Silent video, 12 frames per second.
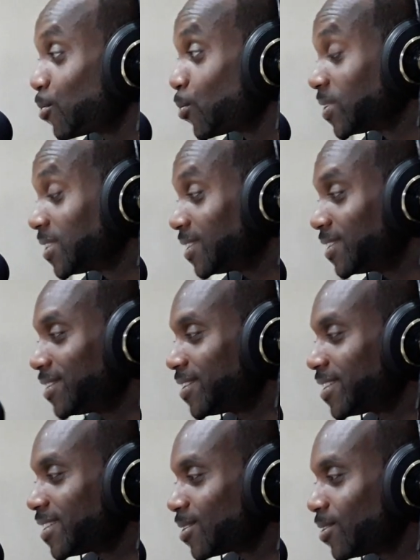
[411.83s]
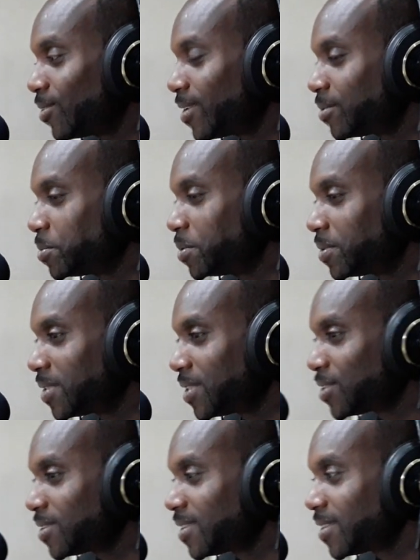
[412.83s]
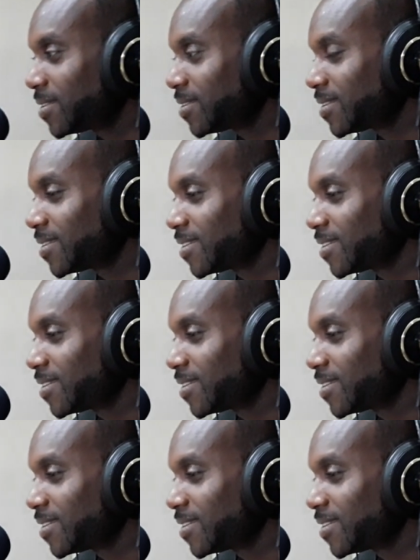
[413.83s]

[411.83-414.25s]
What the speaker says: Serious? Oh, I'll be a teacher sales.